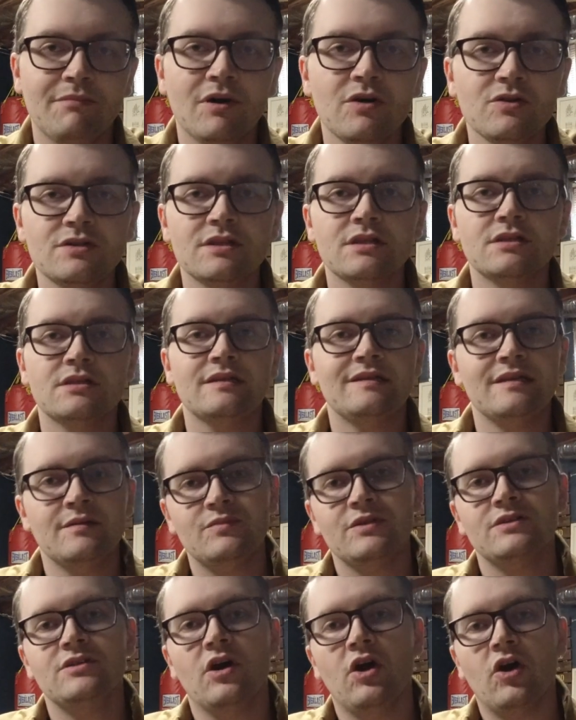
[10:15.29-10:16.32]
Moses
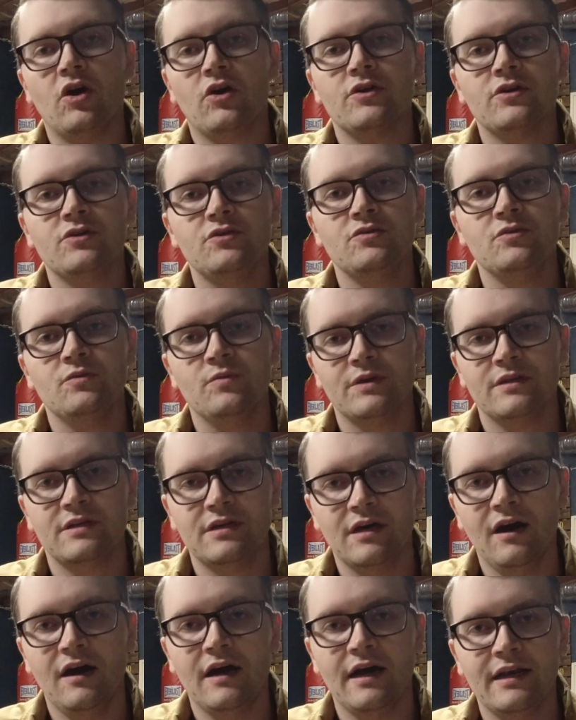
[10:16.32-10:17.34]
attempted to argue with
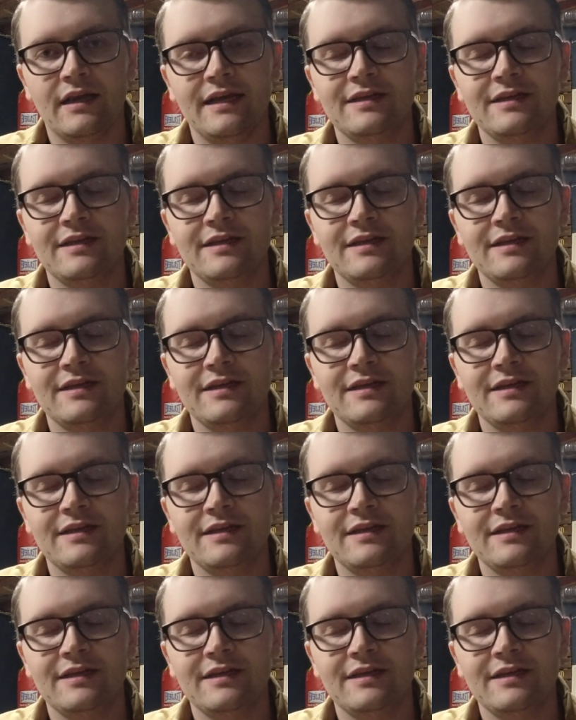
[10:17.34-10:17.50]
God.